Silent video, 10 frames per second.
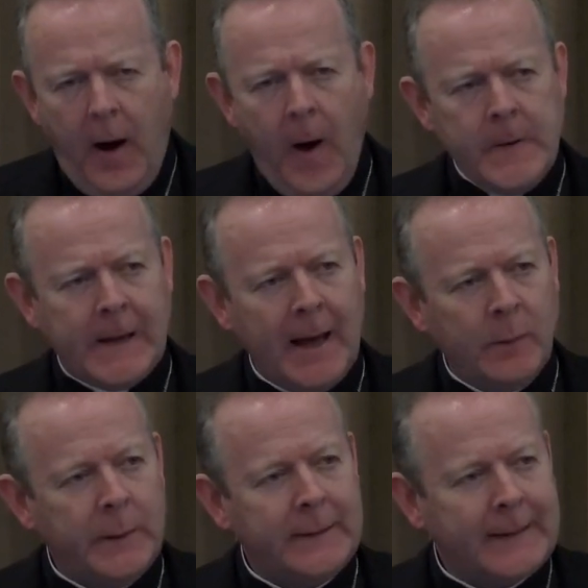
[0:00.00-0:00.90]
How
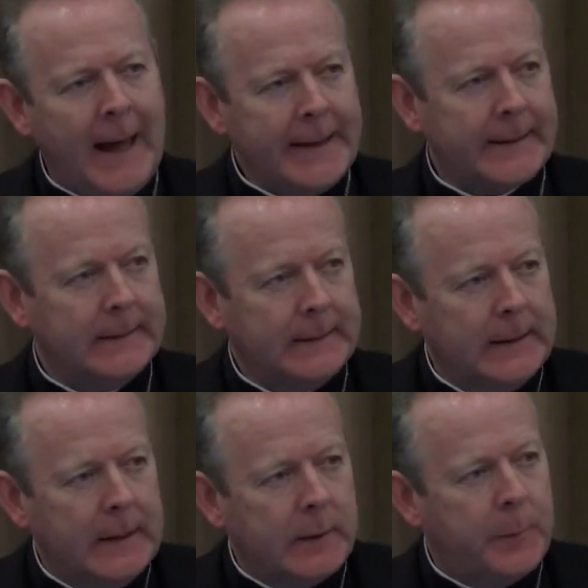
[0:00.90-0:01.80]
can we tackle
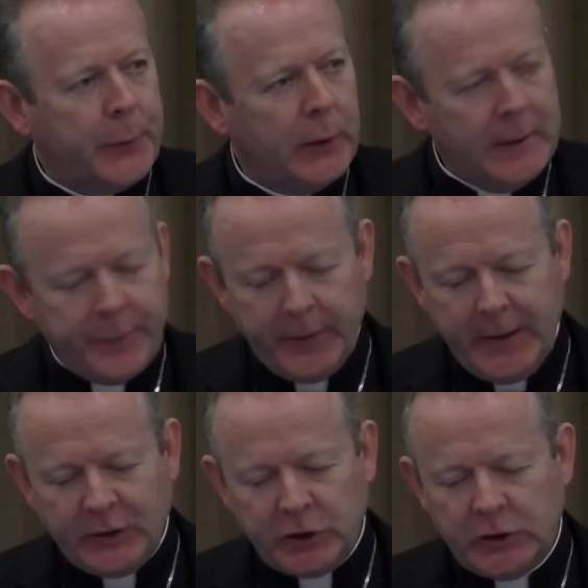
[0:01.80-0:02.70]
the
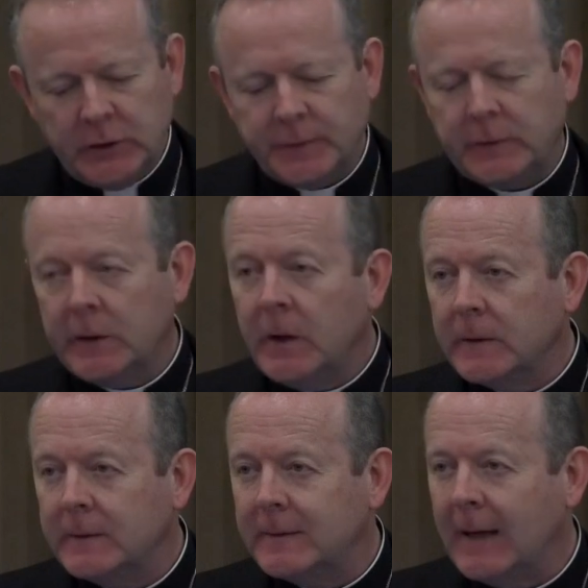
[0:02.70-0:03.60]
proliferation of
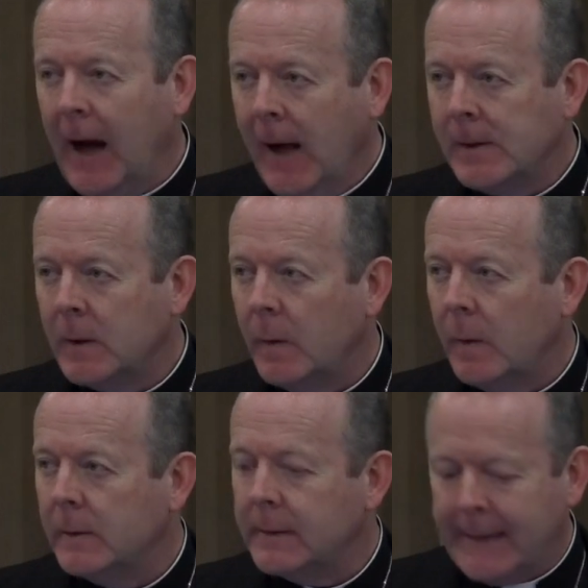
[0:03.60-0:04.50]
drugs,
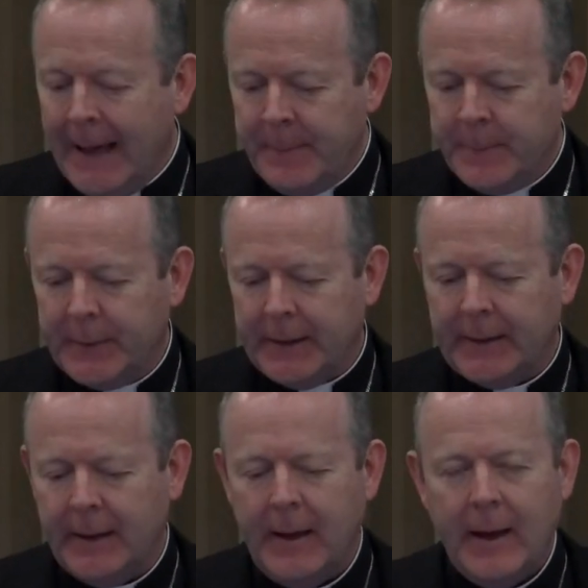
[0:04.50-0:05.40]
alcohol,
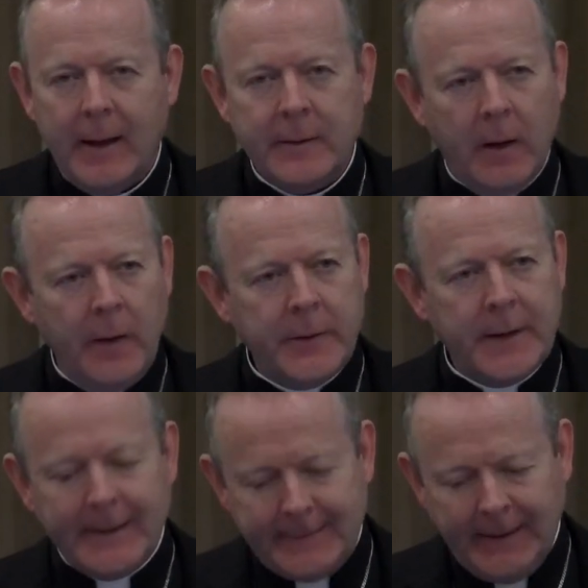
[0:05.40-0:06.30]
gambling, and
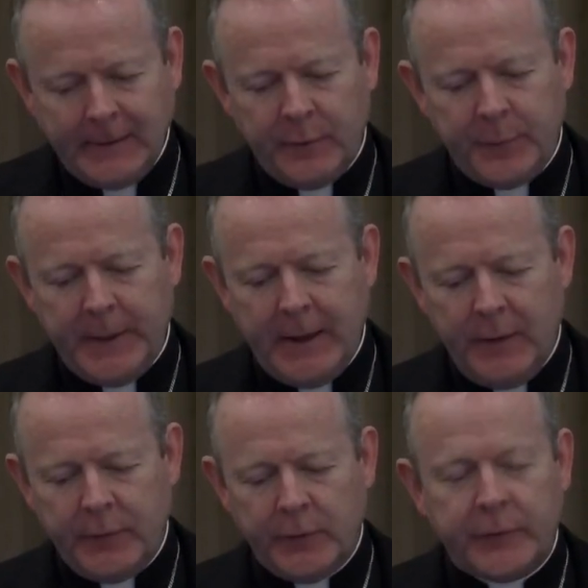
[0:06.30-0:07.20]
other addictive
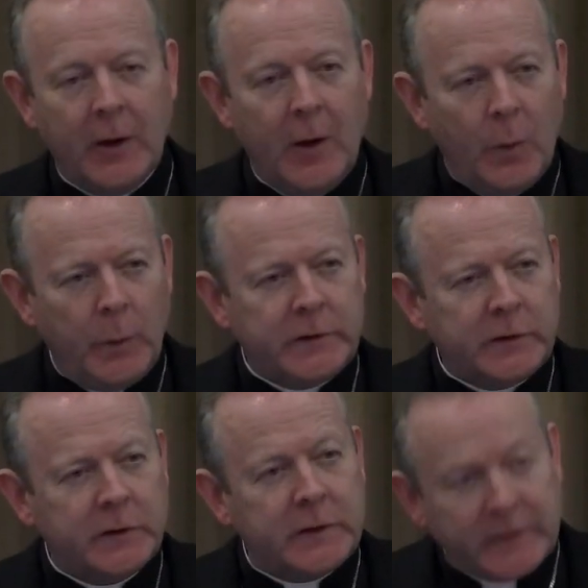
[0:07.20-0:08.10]
behaviours
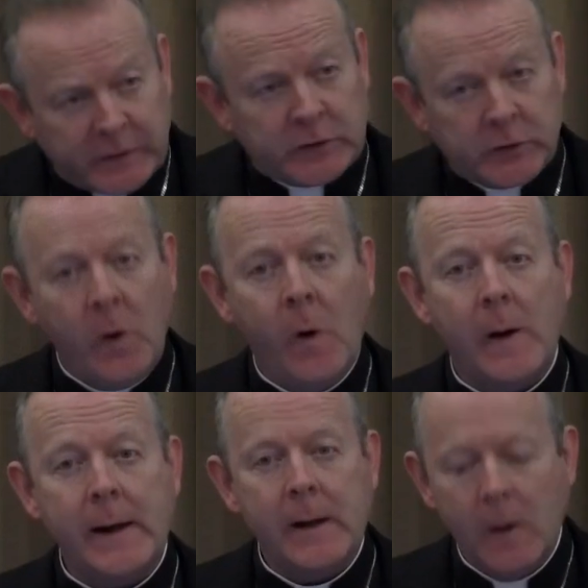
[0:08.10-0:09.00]
which
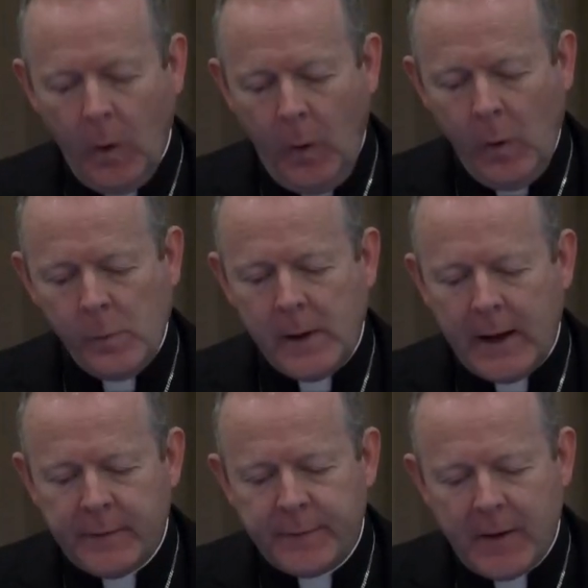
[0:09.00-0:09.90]
destroy home
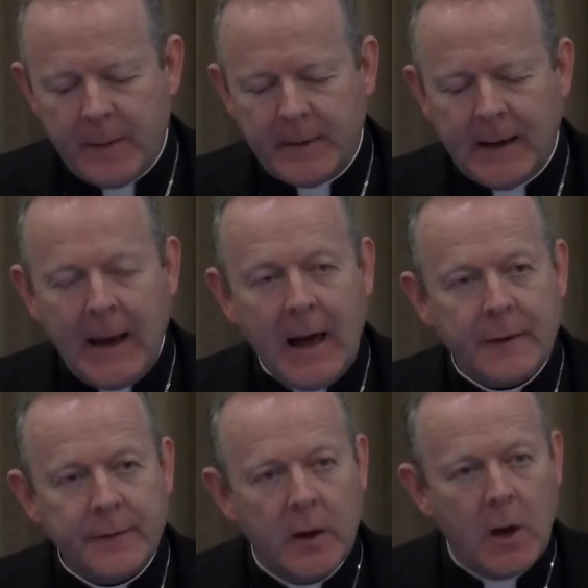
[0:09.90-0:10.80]
and family
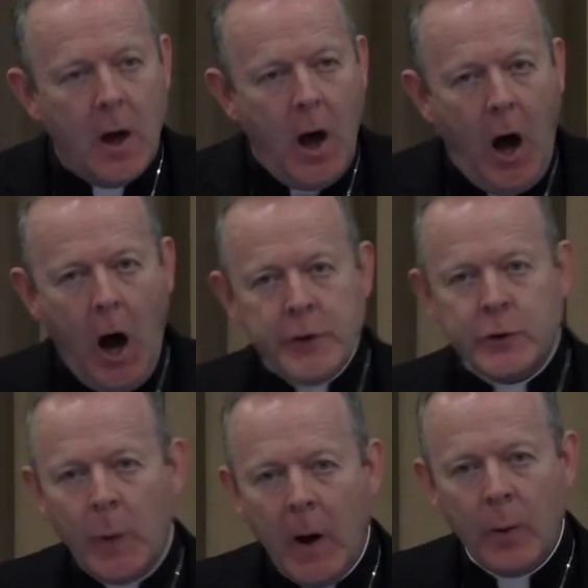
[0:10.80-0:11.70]
life? How
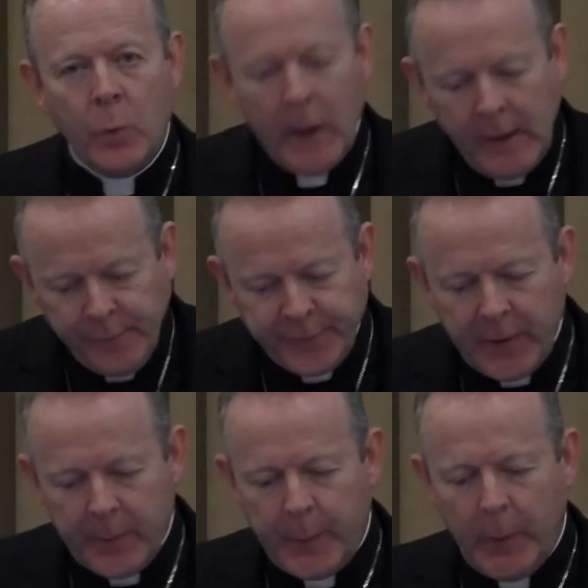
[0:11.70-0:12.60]
do our
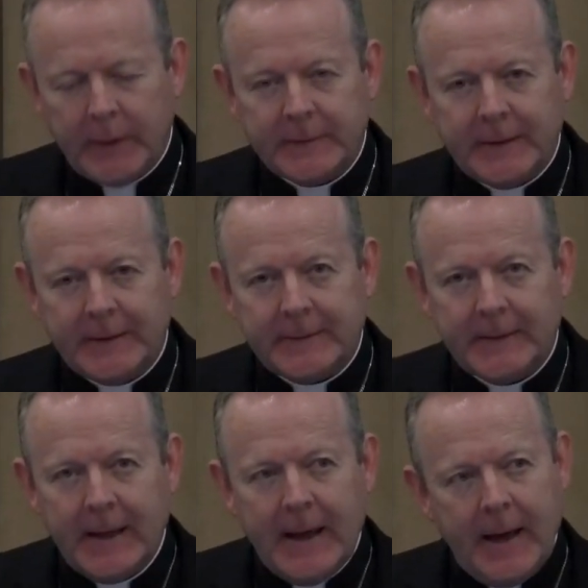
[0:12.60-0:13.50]
welfare
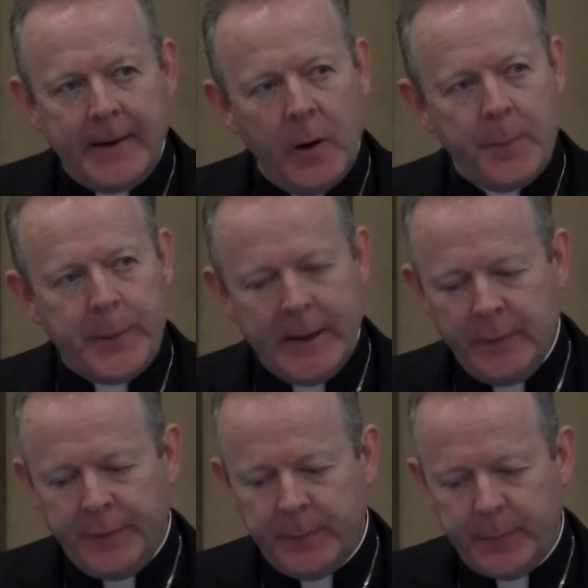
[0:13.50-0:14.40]
policies and our
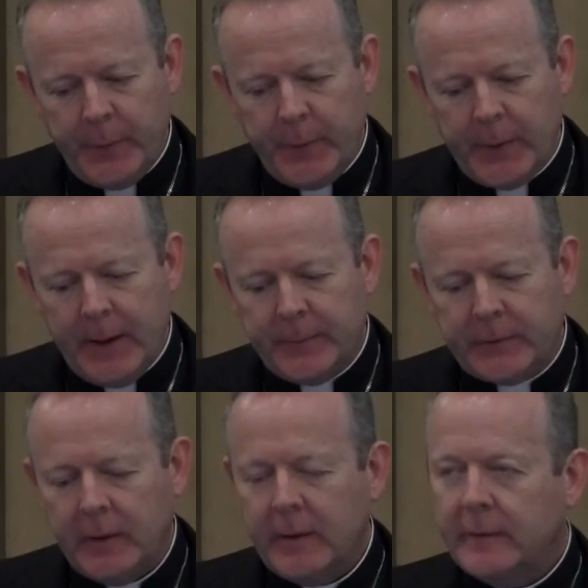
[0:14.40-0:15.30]
benefit
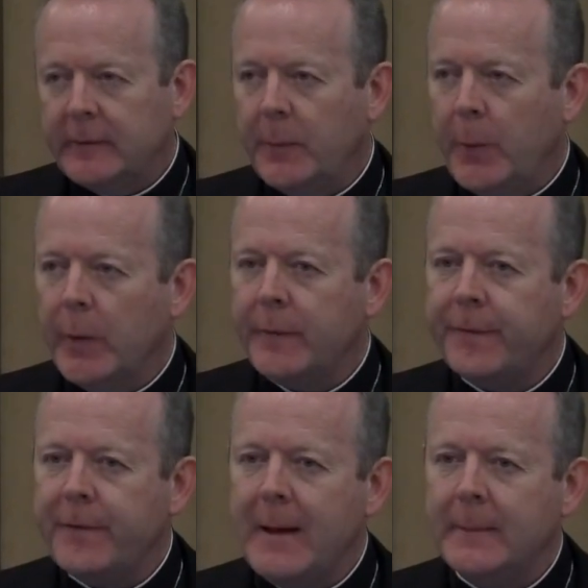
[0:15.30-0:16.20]
programmes support
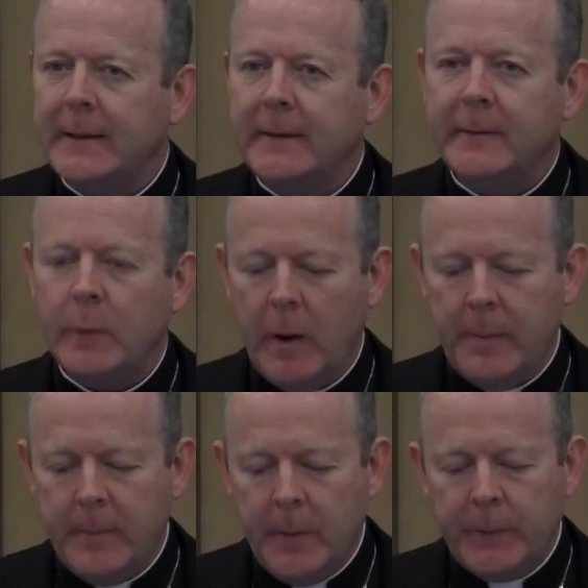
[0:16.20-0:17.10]
families who
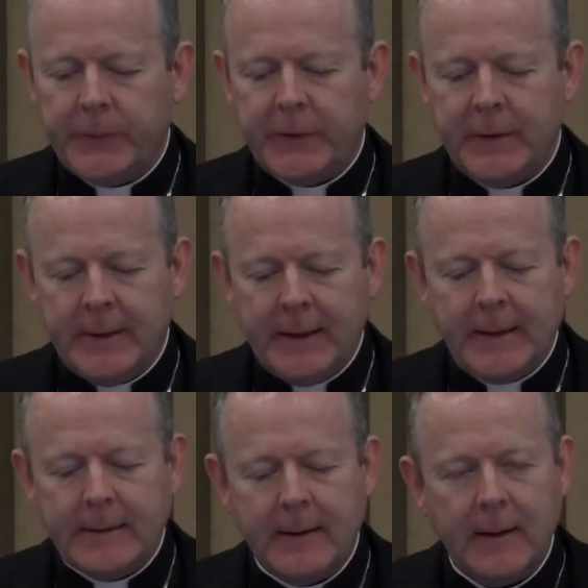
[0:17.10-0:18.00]
are most in
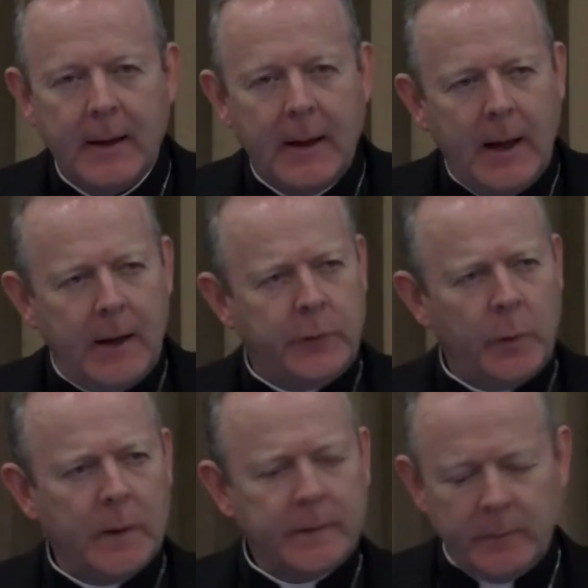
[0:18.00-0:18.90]
need and
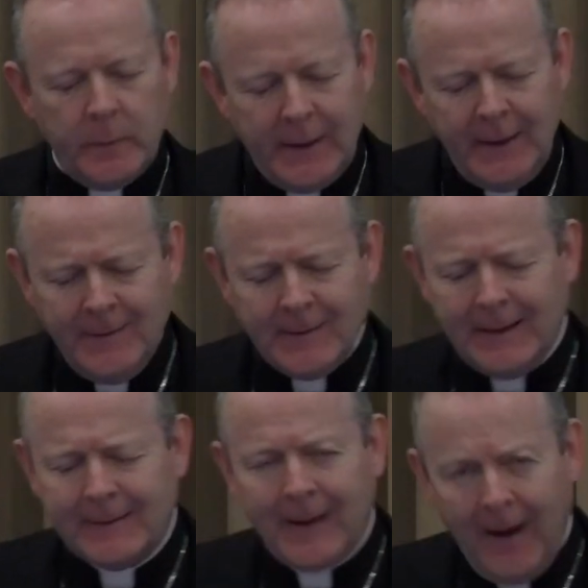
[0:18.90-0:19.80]
who are so
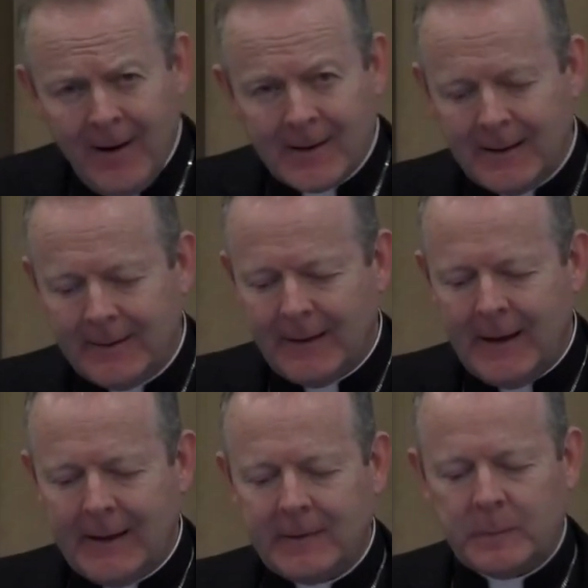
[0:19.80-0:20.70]
easily targeted
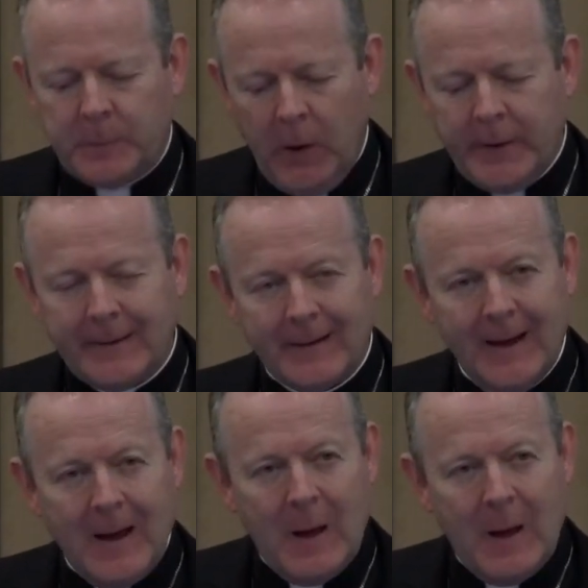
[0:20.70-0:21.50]
and exploited